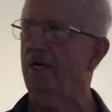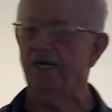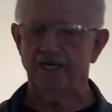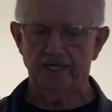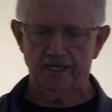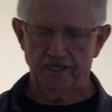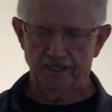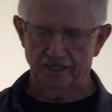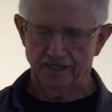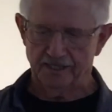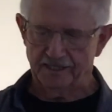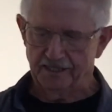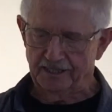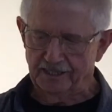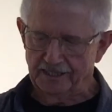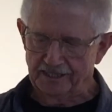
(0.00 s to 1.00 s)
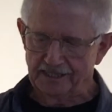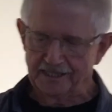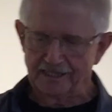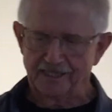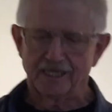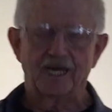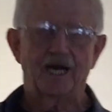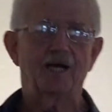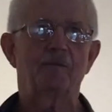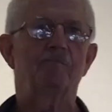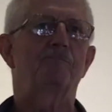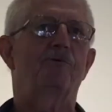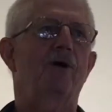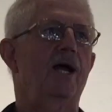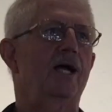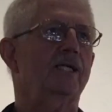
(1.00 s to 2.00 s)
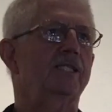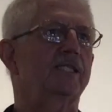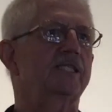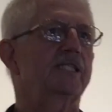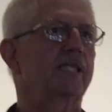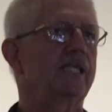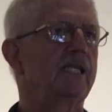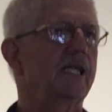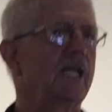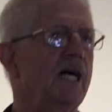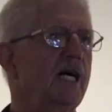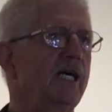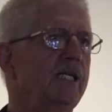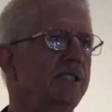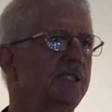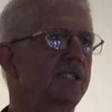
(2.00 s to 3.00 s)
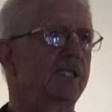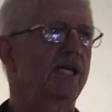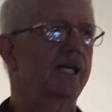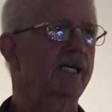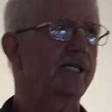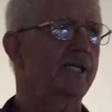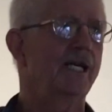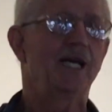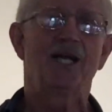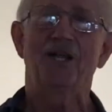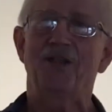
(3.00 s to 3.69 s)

way. I'm practicing lines like,